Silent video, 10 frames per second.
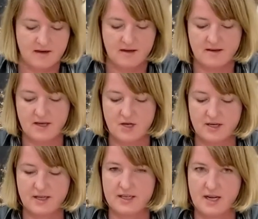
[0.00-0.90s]
Then you're
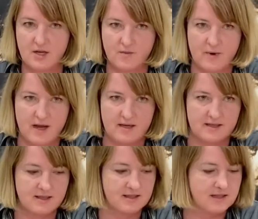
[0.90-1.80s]
going to take your red
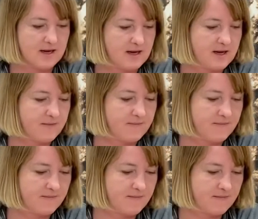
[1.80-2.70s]
dye,
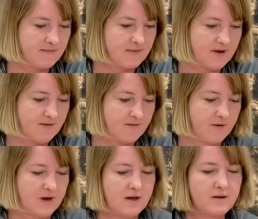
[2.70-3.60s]
food
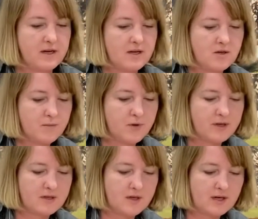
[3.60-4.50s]
coloring, and you put
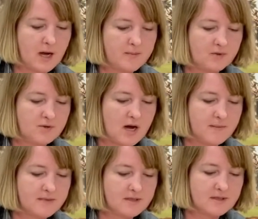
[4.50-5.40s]
a couple
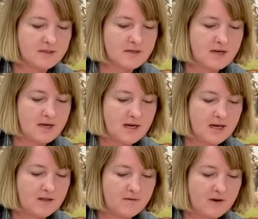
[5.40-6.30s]
drops
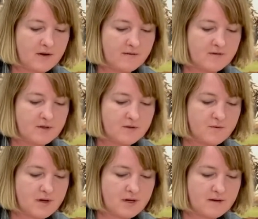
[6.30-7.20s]
in the very first
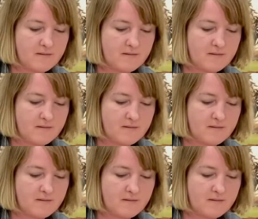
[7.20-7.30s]
one